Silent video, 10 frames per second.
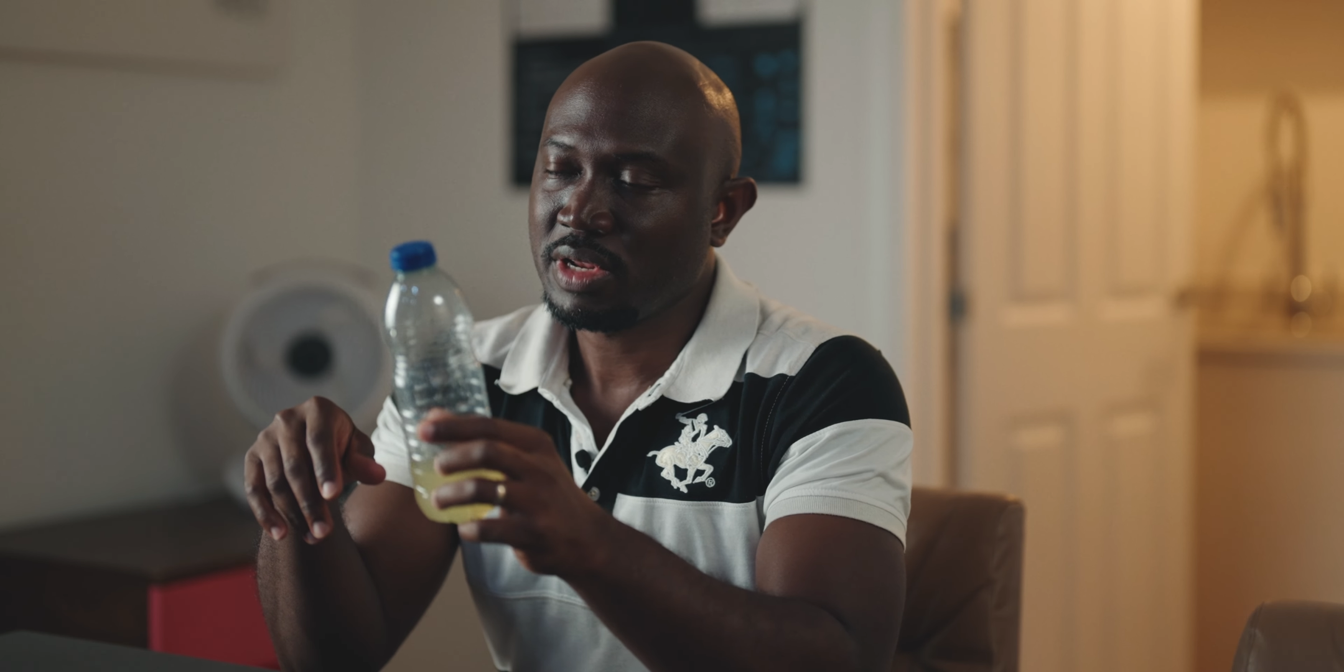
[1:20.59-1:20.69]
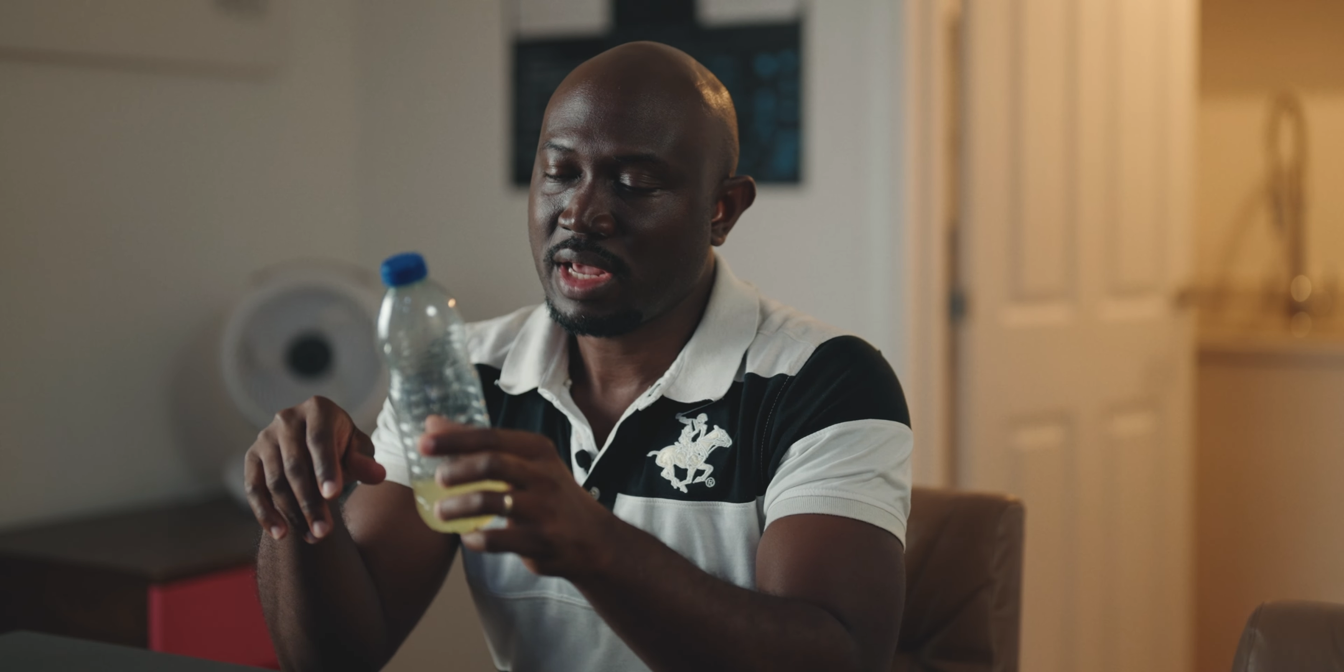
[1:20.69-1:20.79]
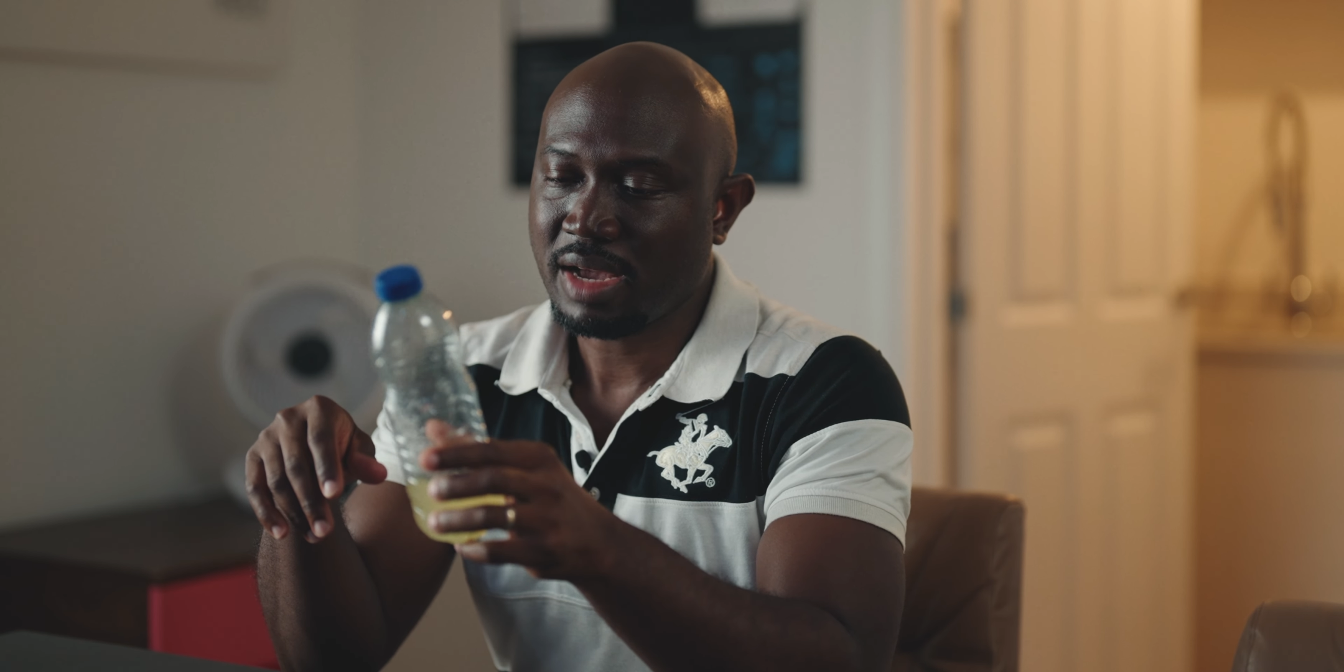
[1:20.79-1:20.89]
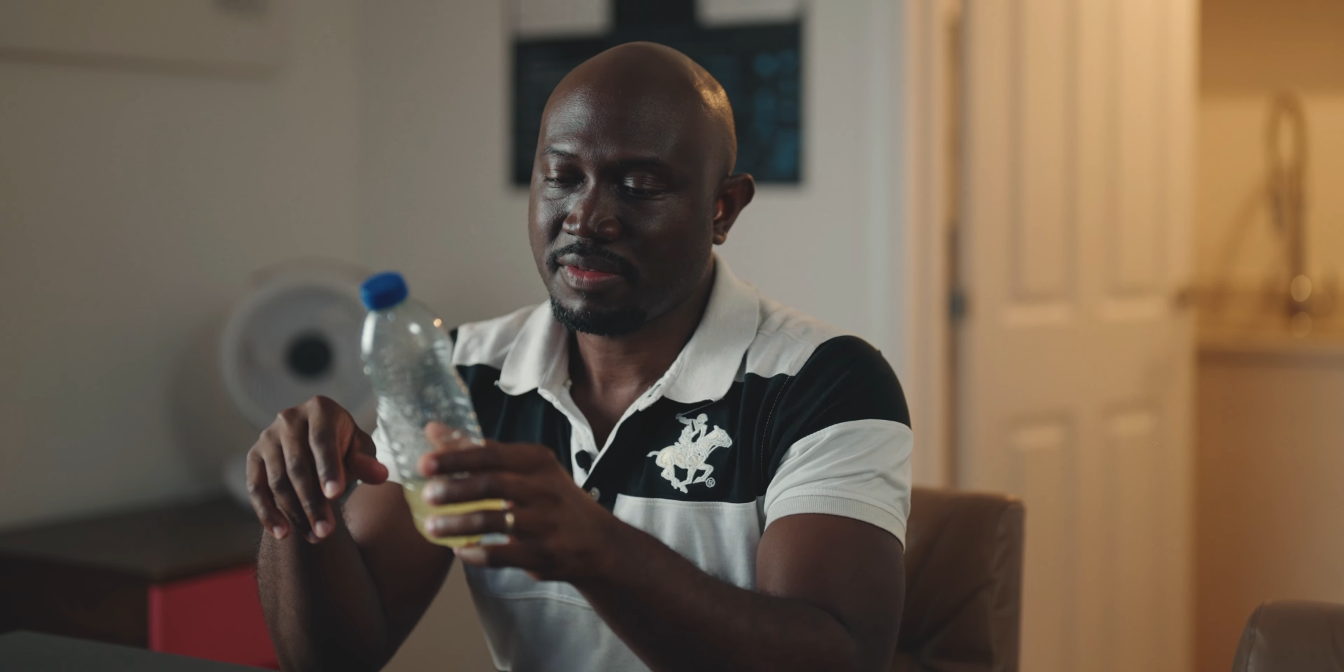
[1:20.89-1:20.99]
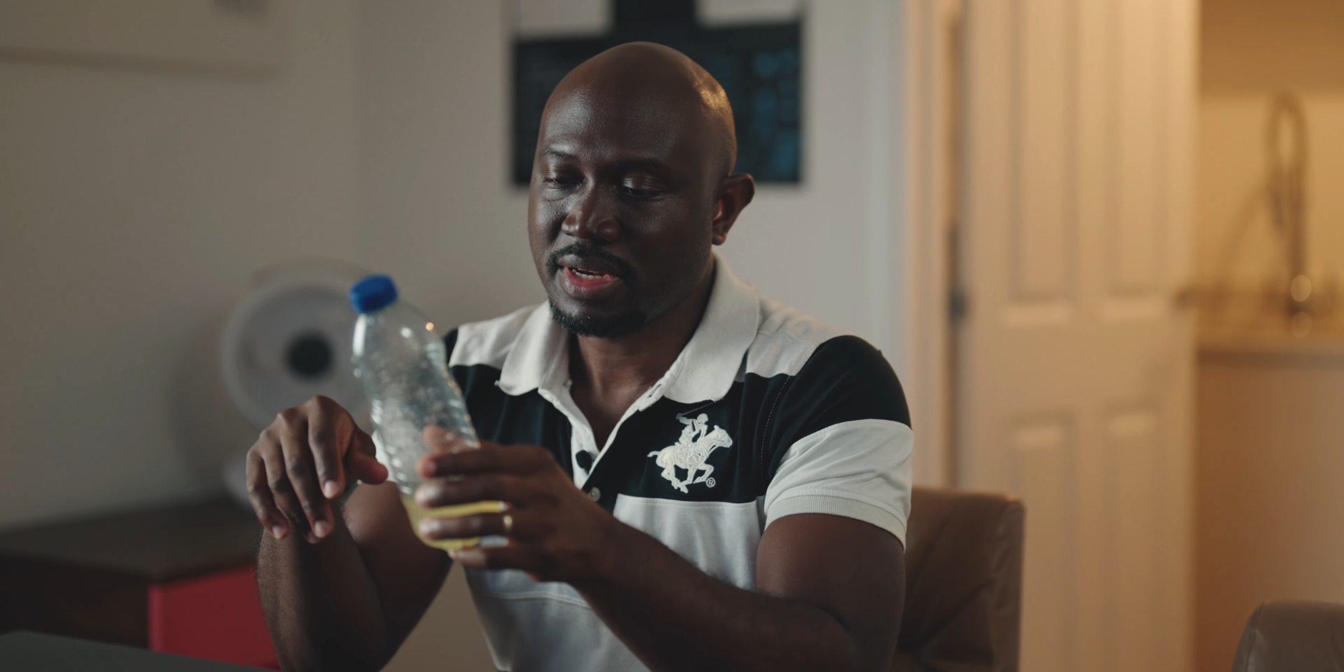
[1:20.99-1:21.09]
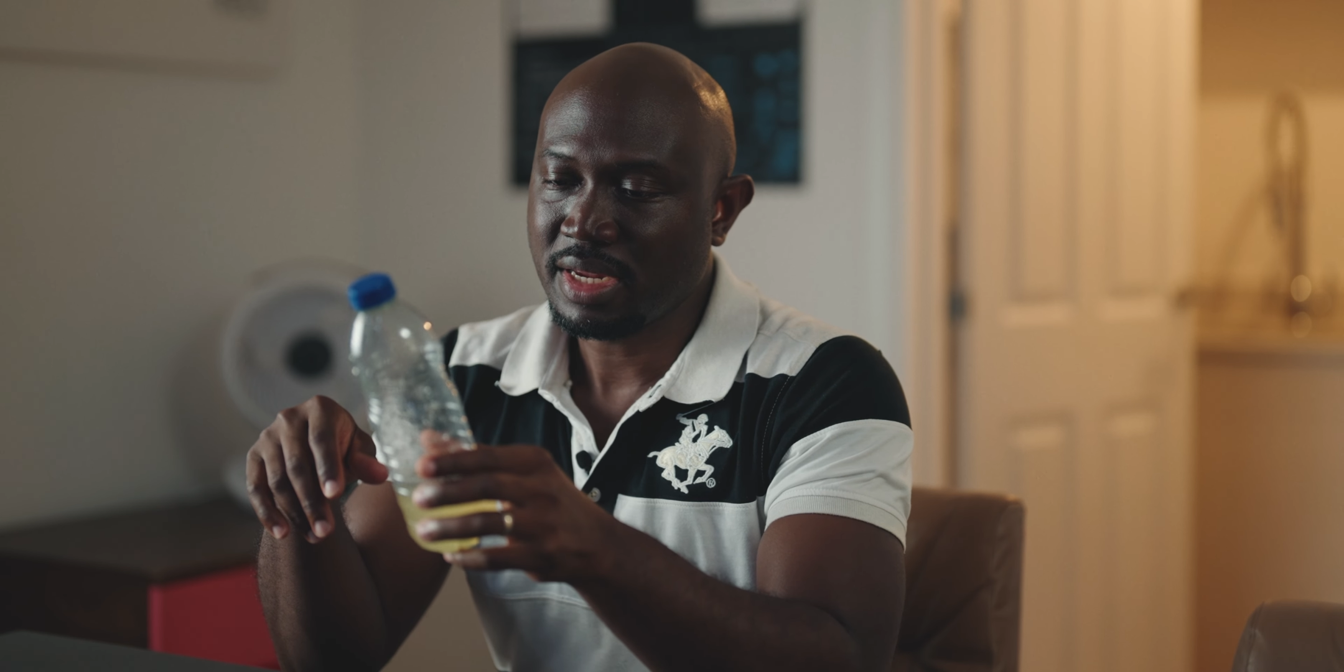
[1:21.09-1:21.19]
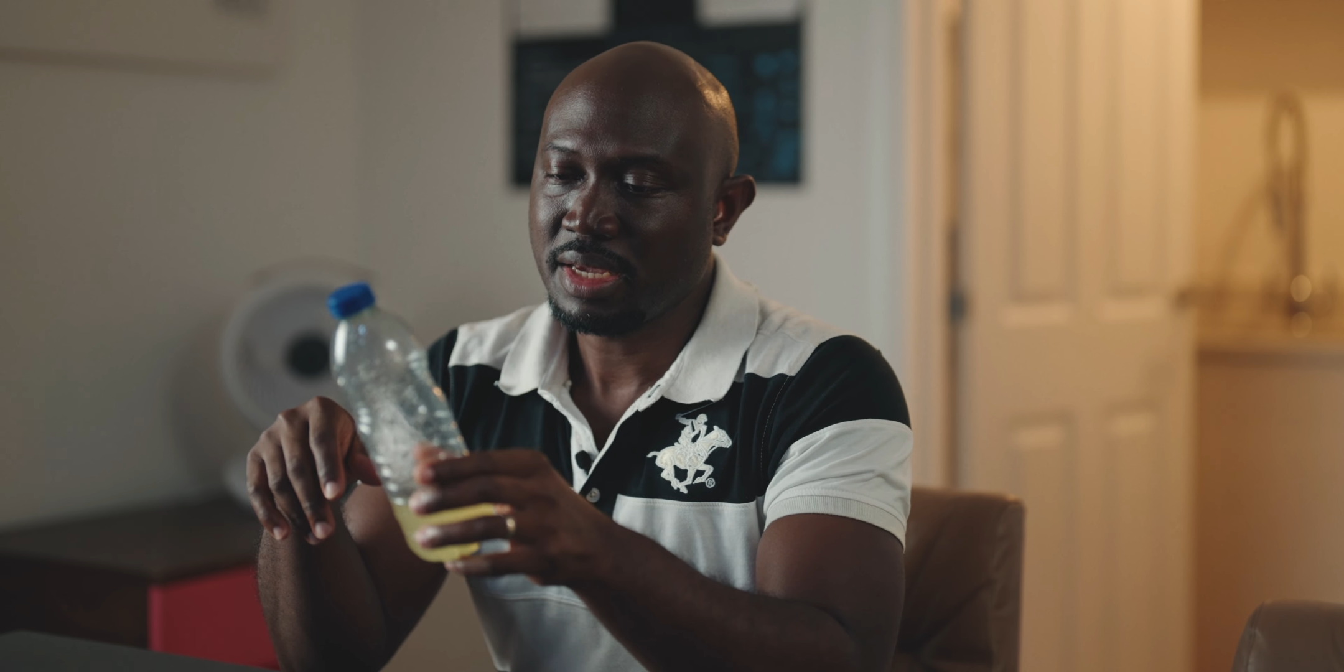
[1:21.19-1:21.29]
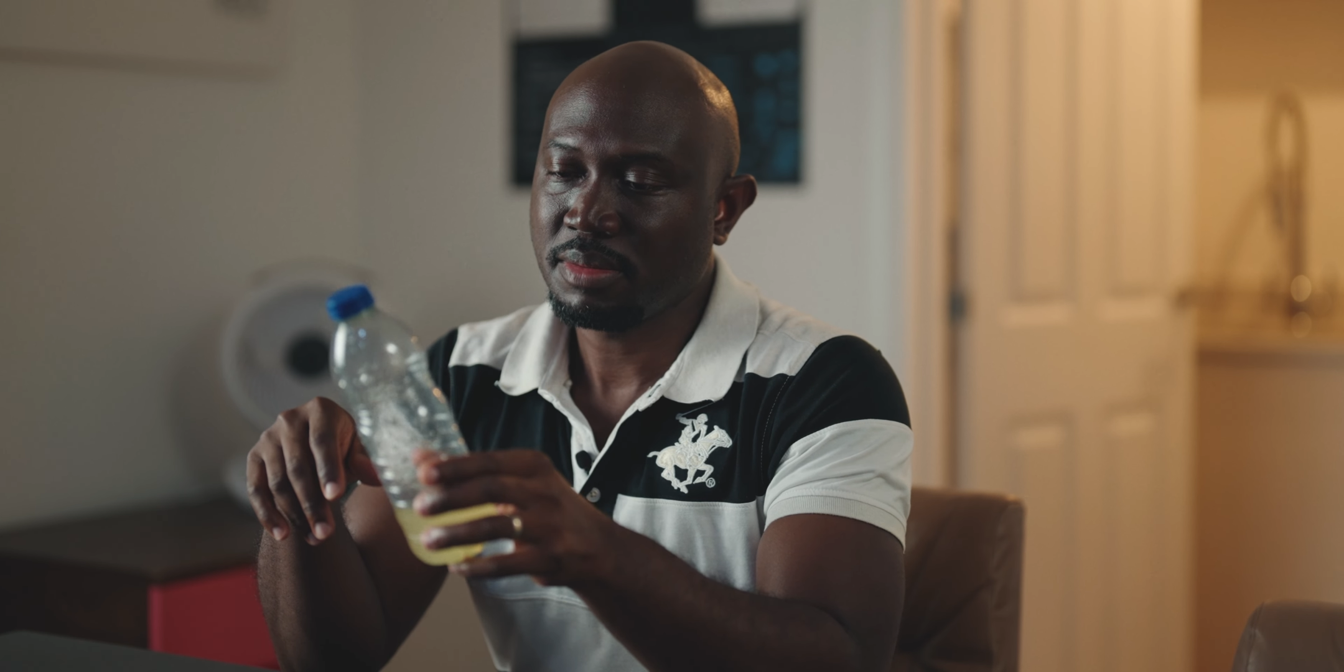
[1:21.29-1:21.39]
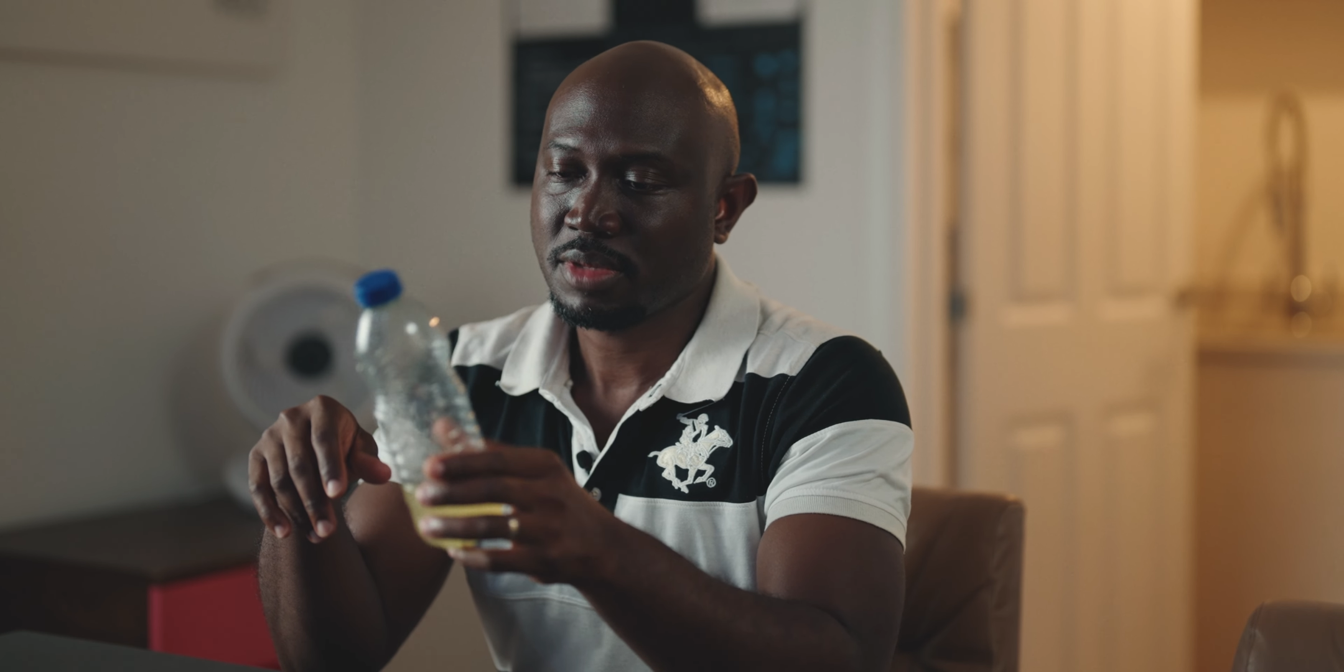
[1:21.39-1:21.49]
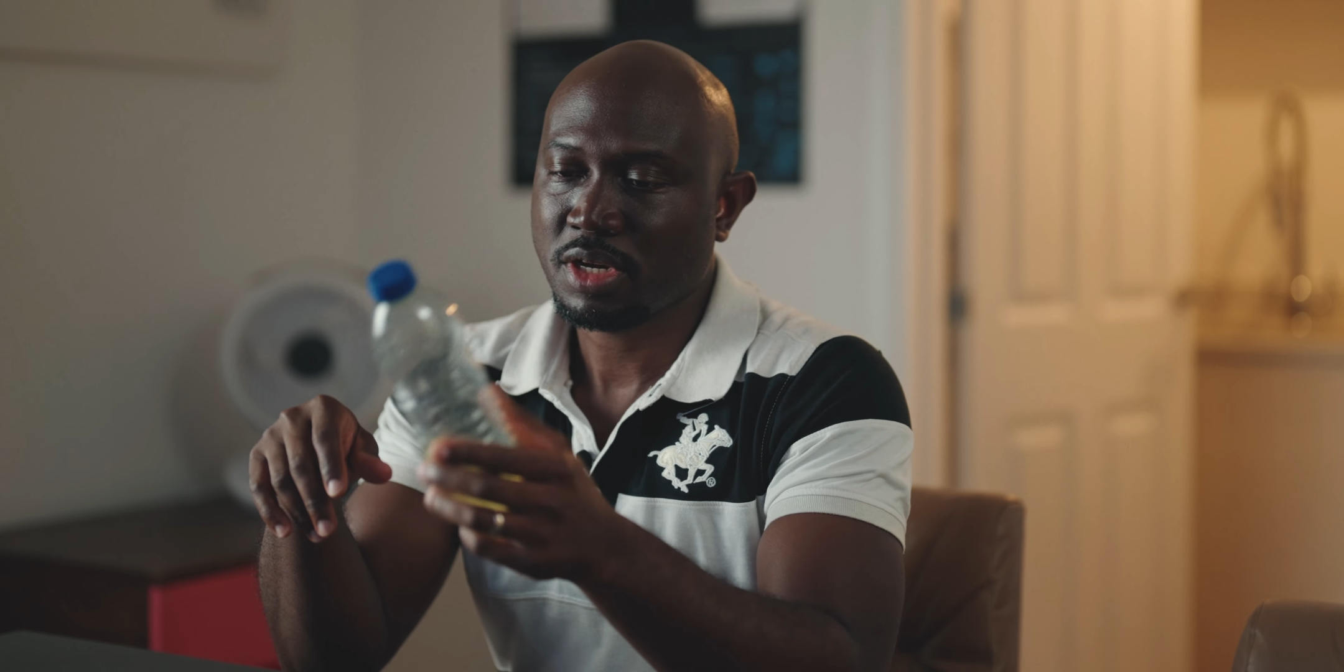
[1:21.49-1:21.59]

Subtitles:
really have a name.